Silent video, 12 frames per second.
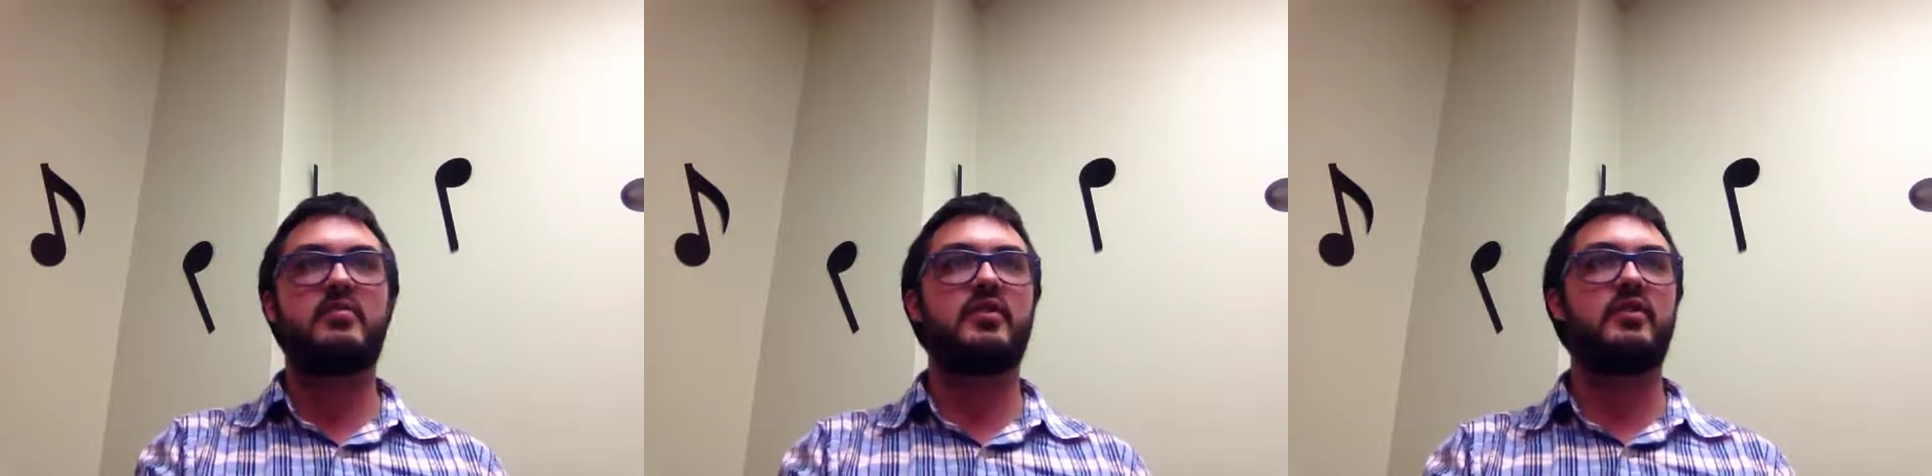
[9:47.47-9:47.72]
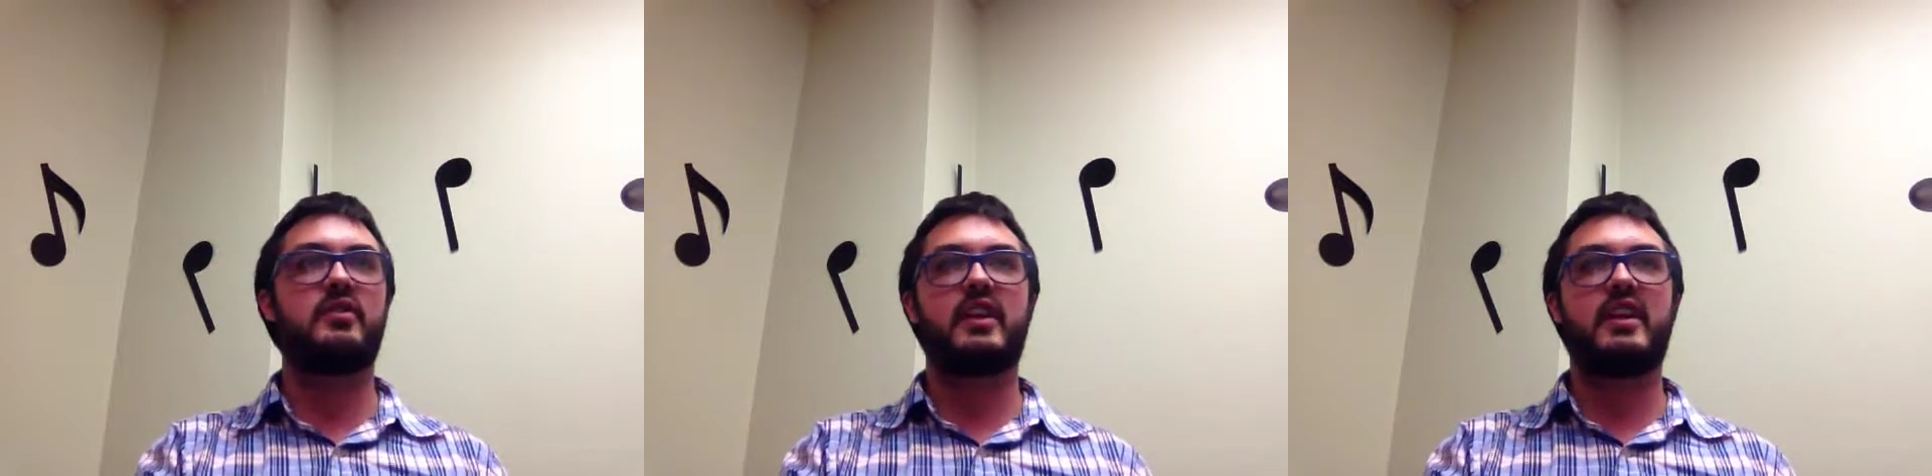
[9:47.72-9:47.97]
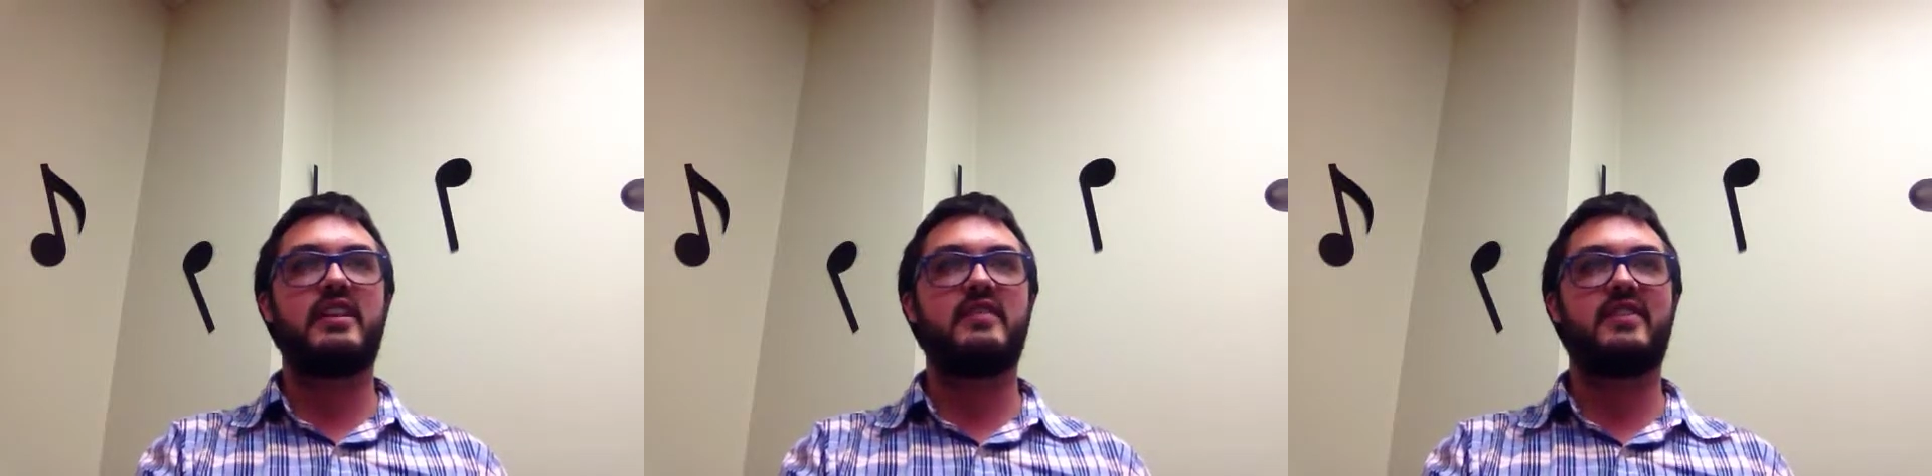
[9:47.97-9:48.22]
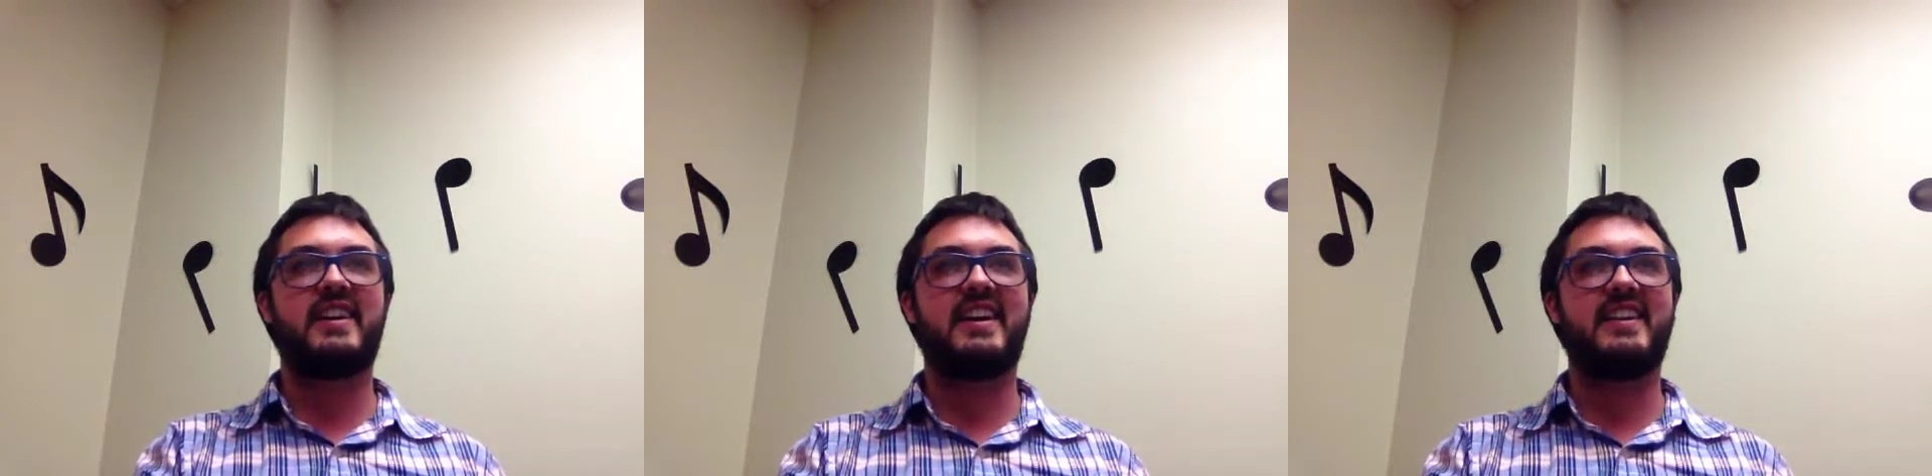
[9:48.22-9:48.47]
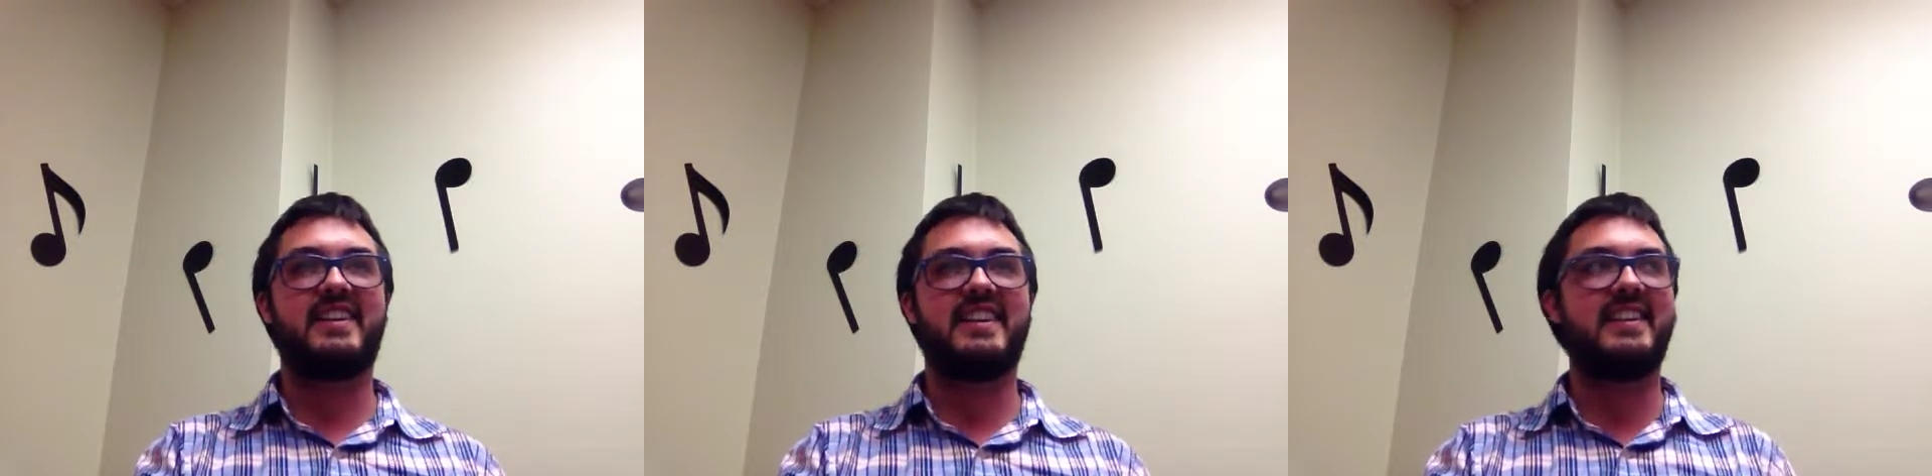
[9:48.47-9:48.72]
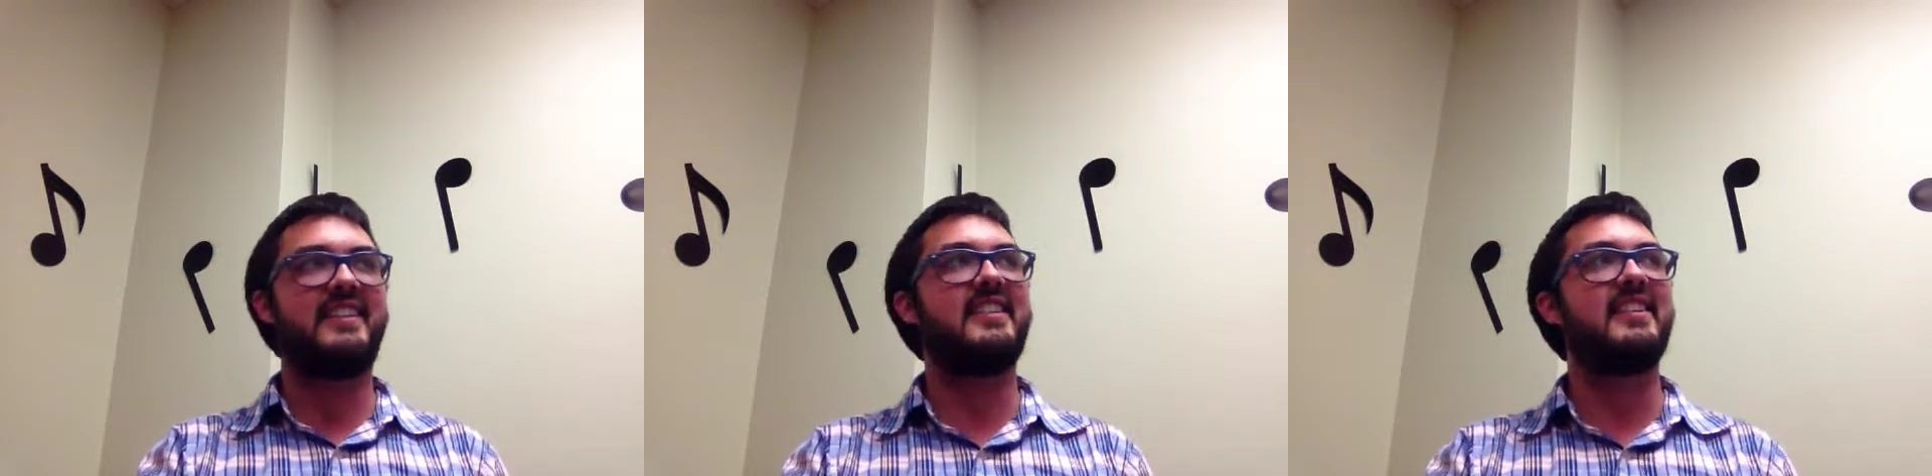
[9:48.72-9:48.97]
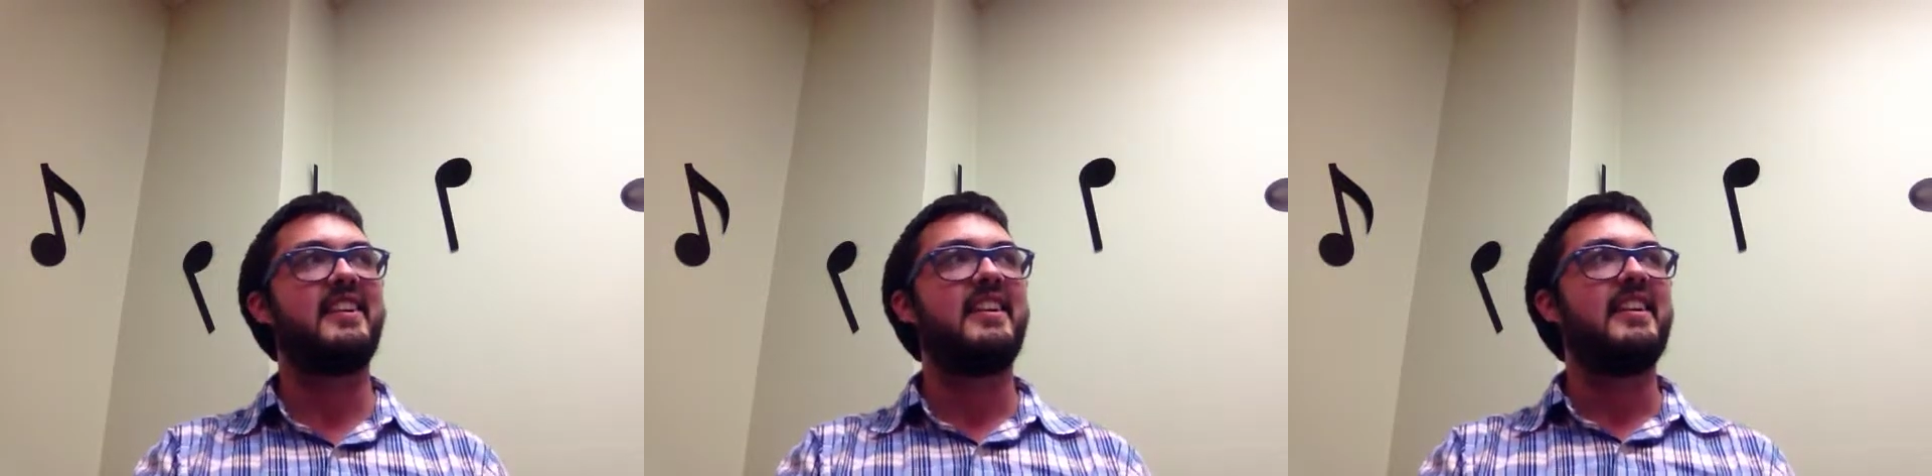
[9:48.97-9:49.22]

bowl or any of that, and